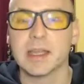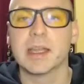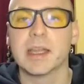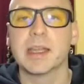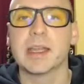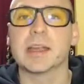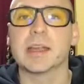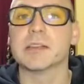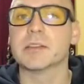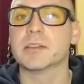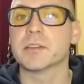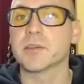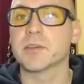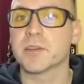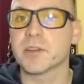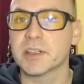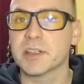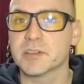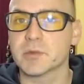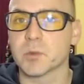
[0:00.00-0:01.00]
It is a
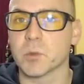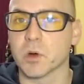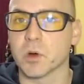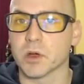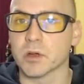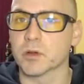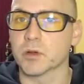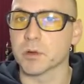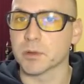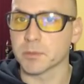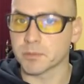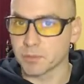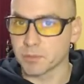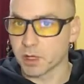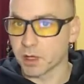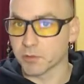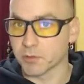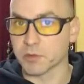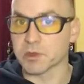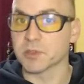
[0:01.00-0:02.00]
French word or a
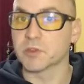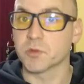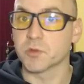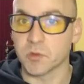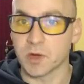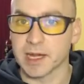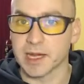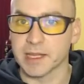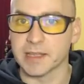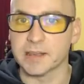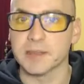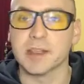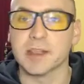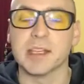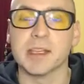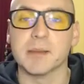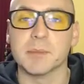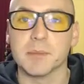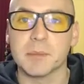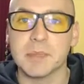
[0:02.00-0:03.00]
French phrase, and
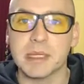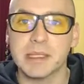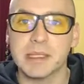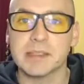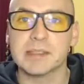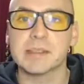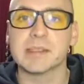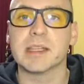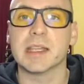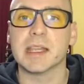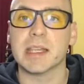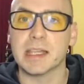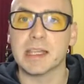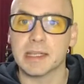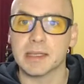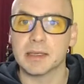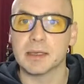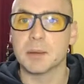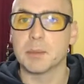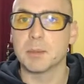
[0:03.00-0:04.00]
it means
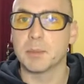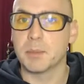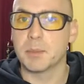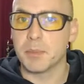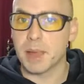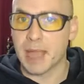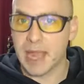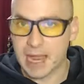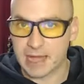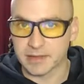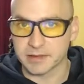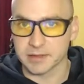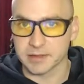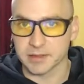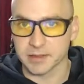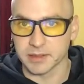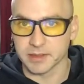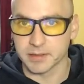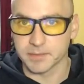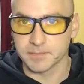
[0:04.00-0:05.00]
in passing.